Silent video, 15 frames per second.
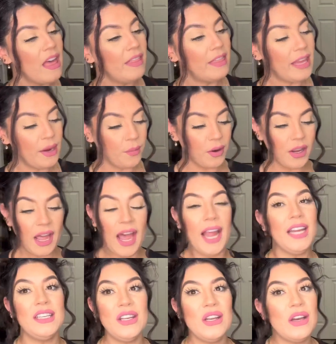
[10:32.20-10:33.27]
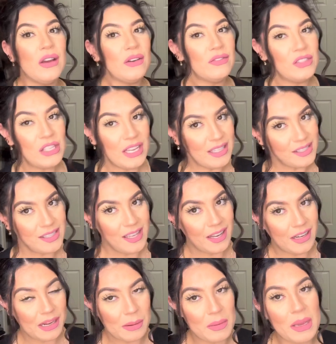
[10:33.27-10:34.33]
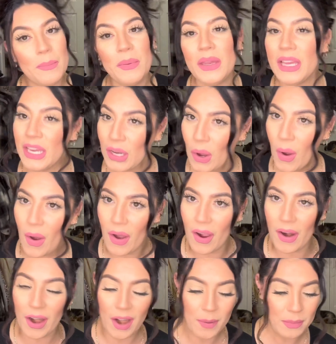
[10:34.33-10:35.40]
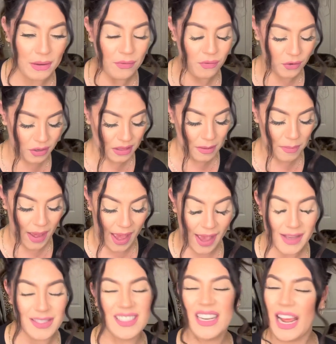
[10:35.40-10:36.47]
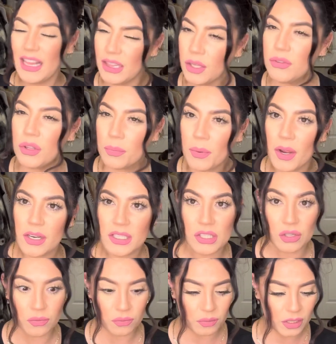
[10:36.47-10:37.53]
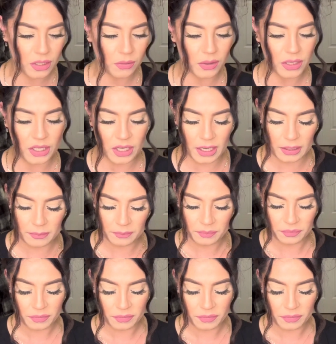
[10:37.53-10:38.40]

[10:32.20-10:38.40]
They were kind enough in sending me PR before in the past, and I love their products. They're really, really good.